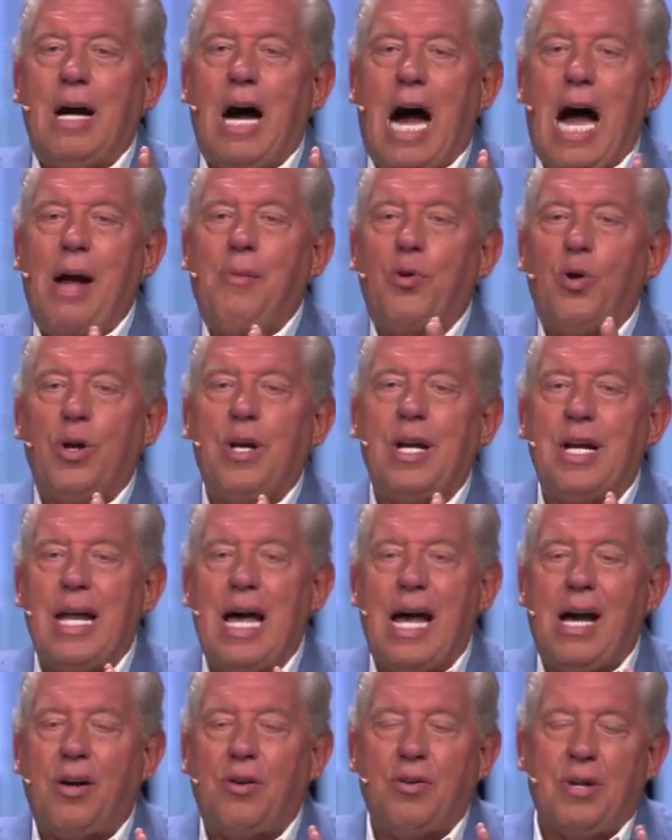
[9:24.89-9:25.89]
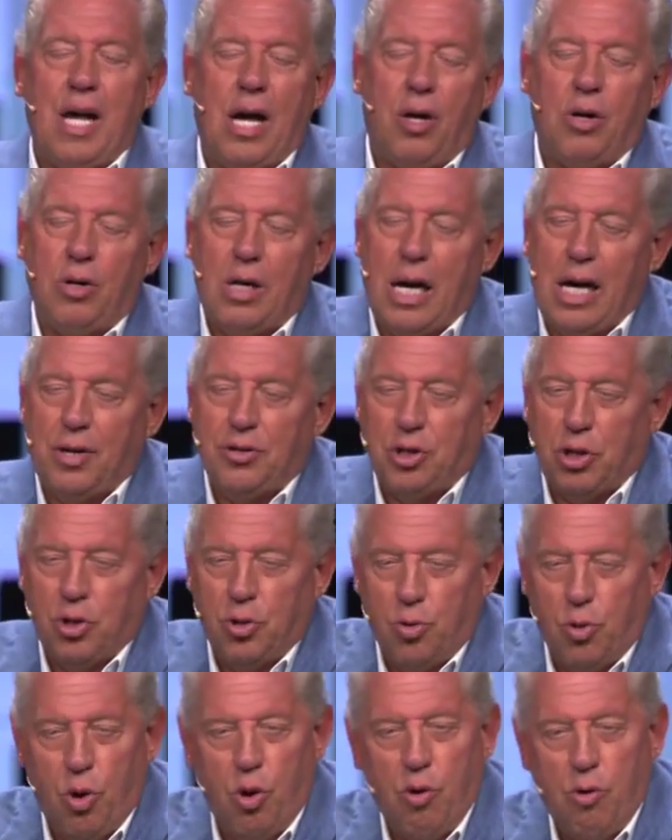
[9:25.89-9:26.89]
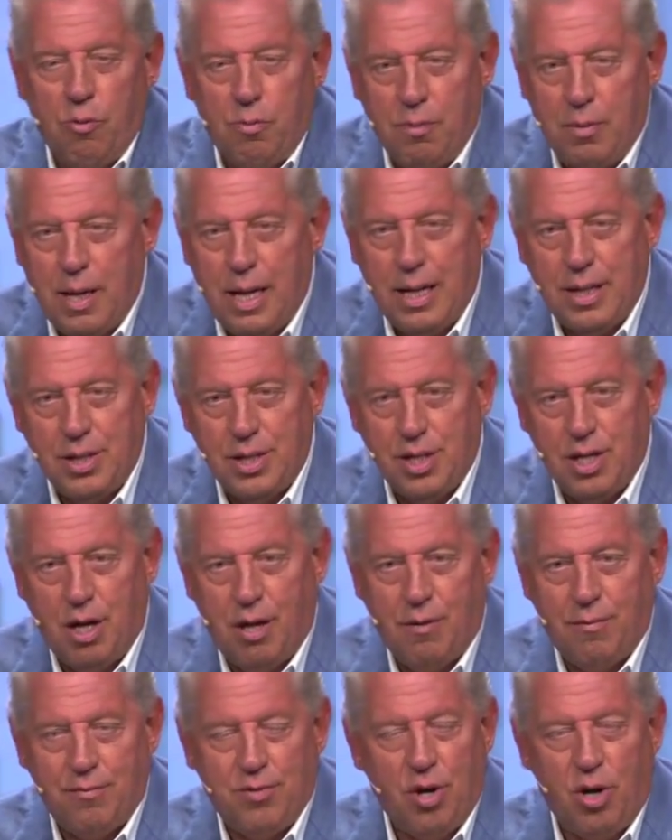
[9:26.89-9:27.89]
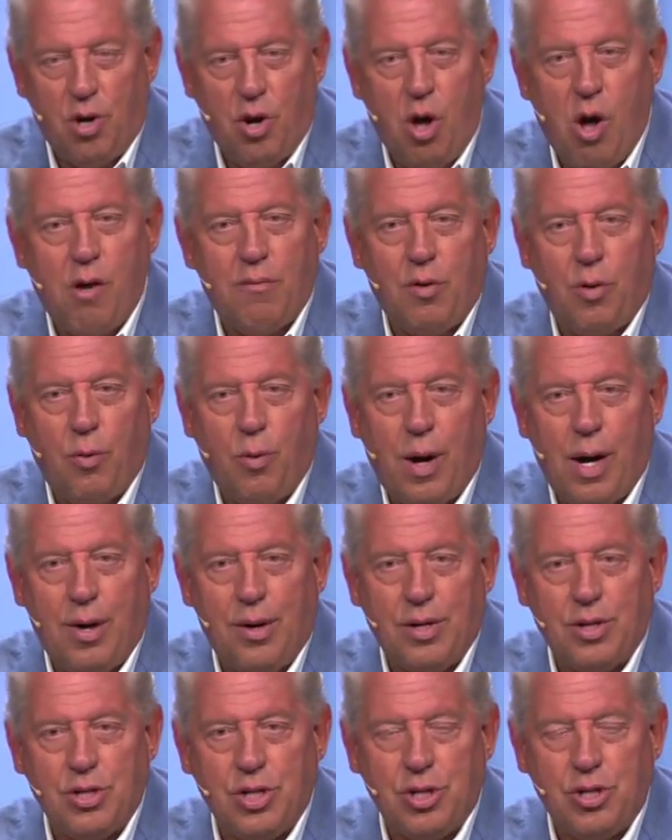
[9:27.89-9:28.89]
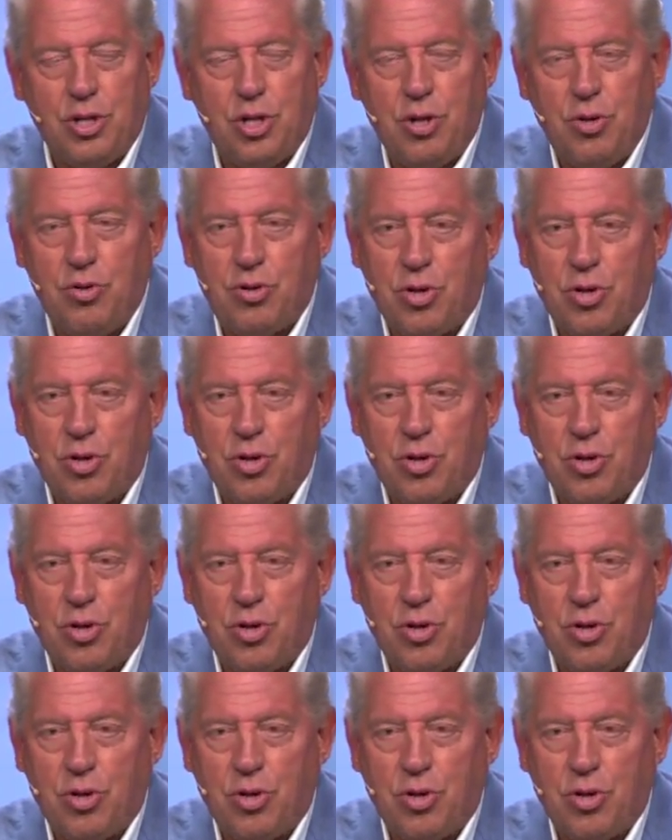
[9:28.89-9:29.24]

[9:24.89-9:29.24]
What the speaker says: I'm going to now how to grow myself. The law of awareness, it's huge.